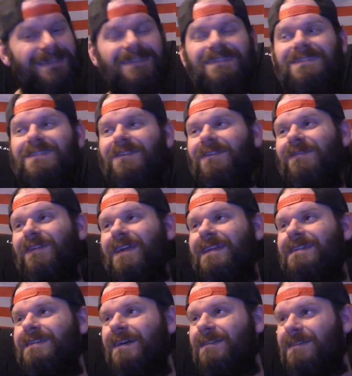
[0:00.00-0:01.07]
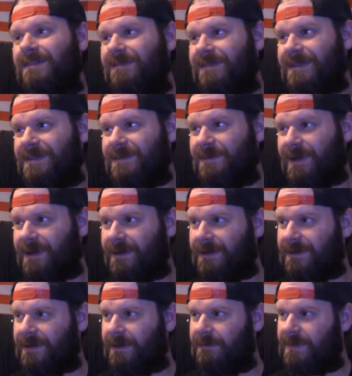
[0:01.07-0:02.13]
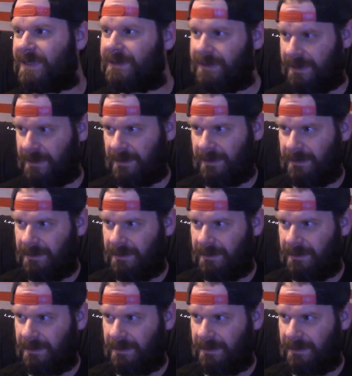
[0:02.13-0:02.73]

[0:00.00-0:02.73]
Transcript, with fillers: So if I go over and do my laundry on Monday,